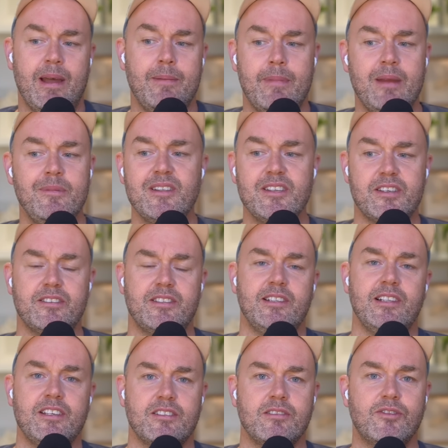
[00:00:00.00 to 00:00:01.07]
maybe this is the
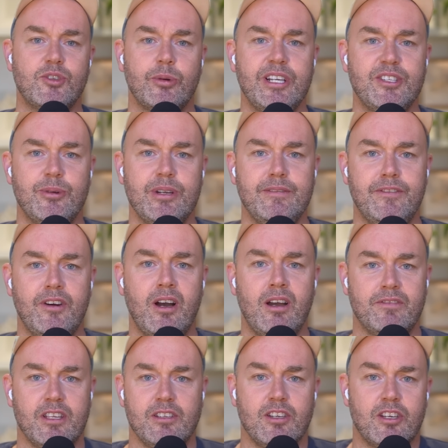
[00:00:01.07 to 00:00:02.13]
lesson of
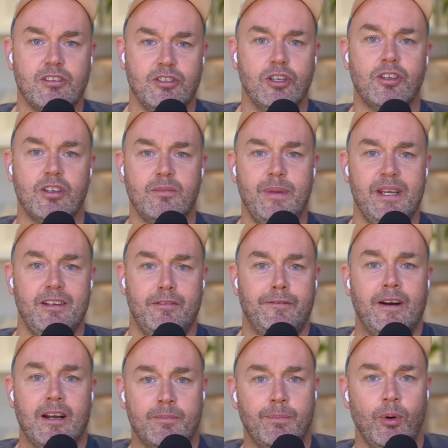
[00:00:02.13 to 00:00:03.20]
2025. You can be a
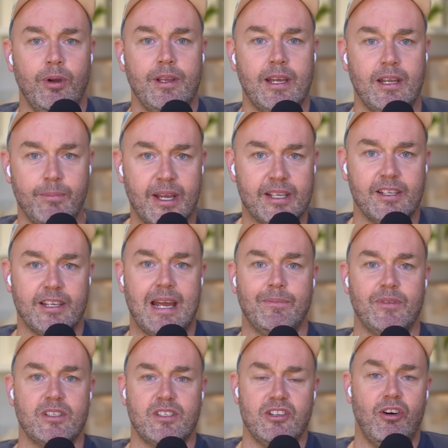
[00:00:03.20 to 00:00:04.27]
fuckboy and make a
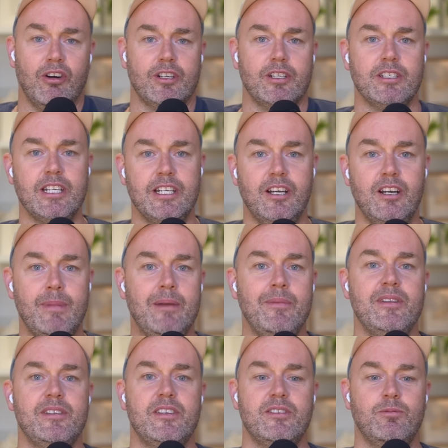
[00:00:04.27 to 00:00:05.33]
captain's knock. Maybe
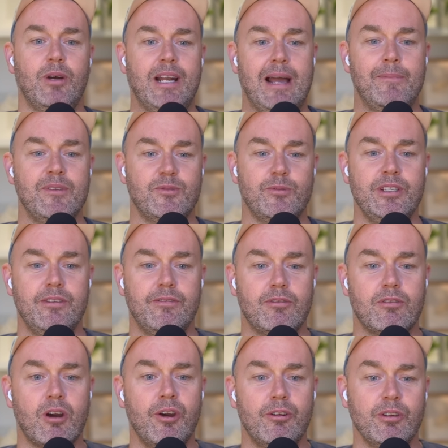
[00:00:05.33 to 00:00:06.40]
this is what happens when you
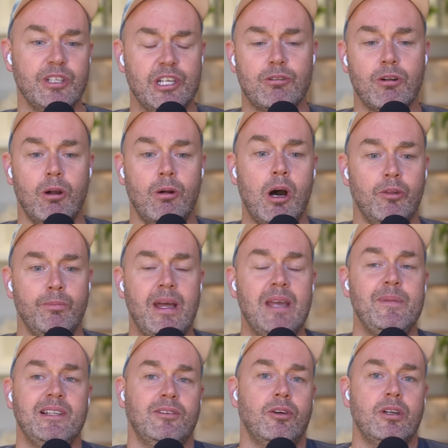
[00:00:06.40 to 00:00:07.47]
grow old.
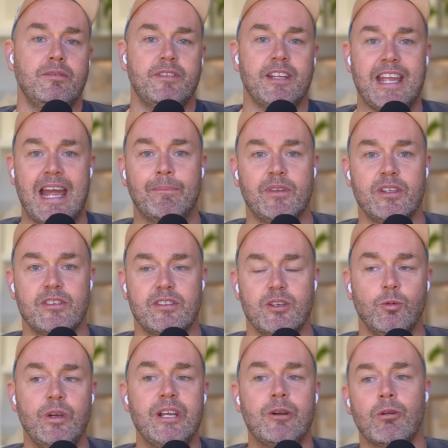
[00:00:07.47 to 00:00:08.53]
Maybe a lot of the captains that
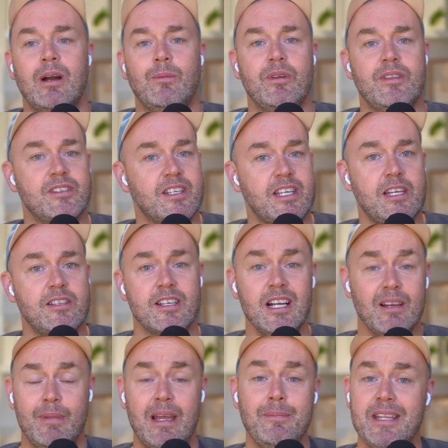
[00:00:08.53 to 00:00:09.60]
we grew up with as kids,
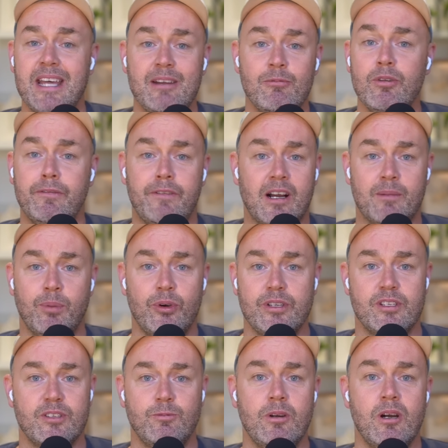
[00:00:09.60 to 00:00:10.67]
maybe they were
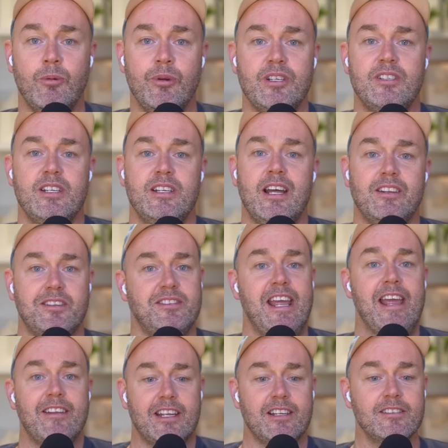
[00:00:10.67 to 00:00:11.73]
fuckboys as well. We just didn't
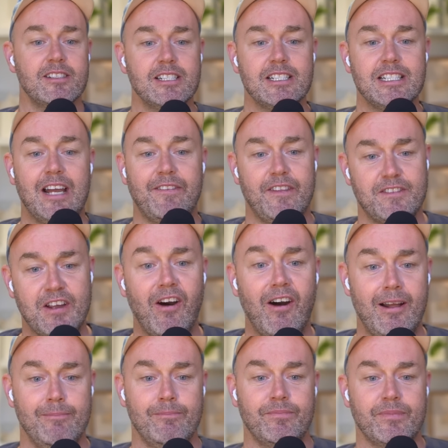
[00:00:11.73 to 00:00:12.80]
understand it at the
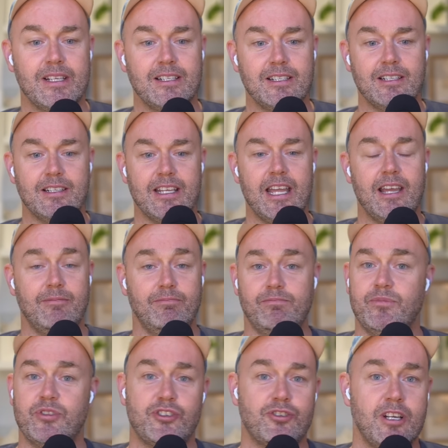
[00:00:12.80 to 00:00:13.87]
time. Did it. Yeah,
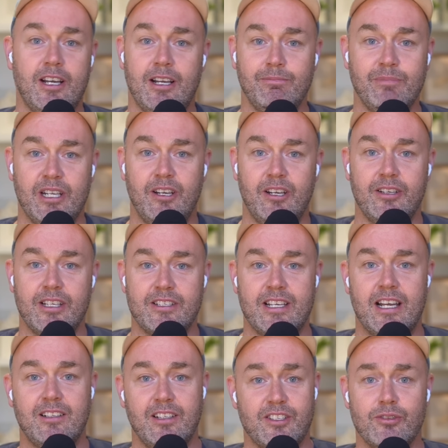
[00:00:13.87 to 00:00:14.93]

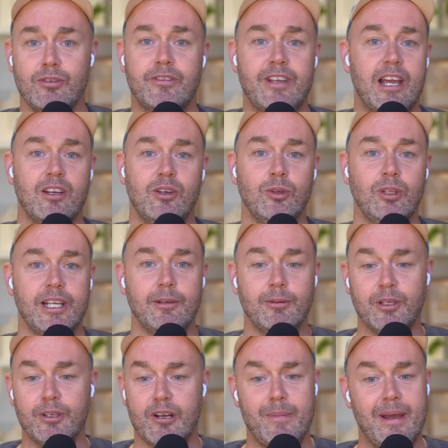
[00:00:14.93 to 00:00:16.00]
exactly. Saurav Ganguly, we
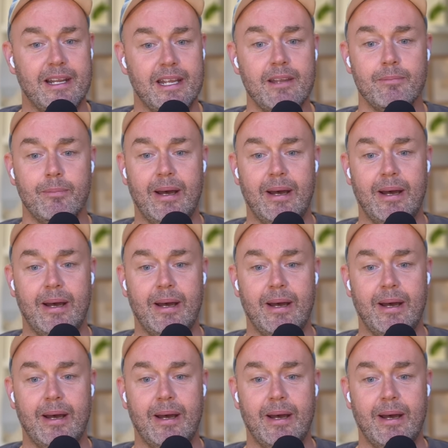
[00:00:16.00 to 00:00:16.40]
all know about him.